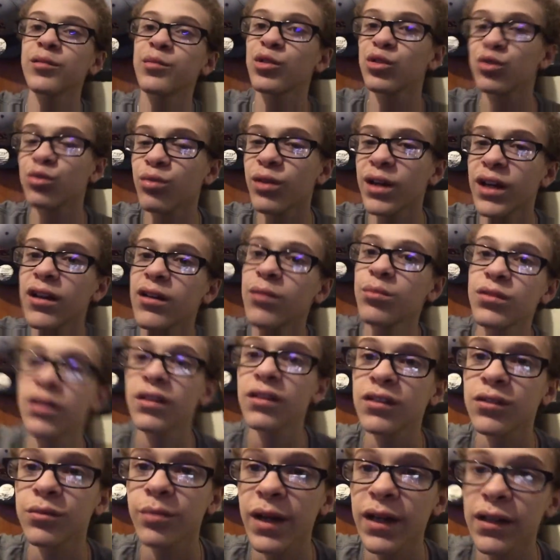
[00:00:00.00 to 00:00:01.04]
most random
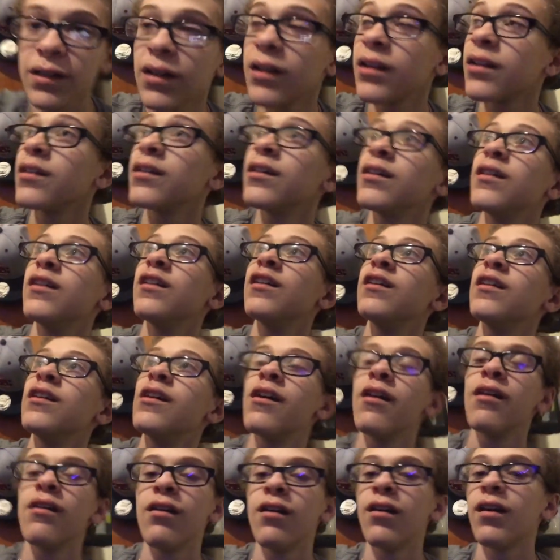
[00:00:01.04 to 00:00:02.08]
things back then.
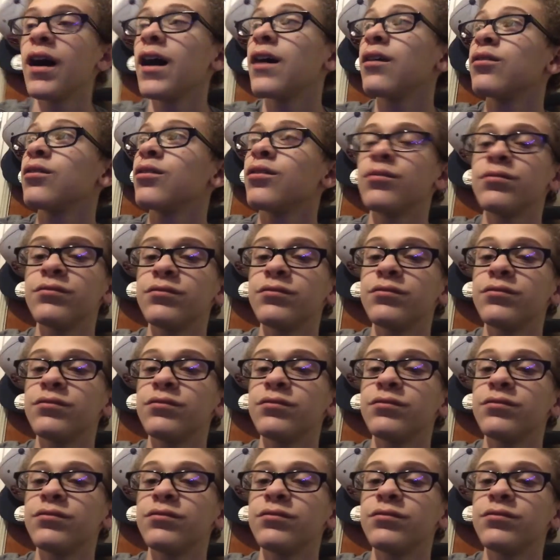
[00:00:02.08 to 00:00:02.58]
I don't know.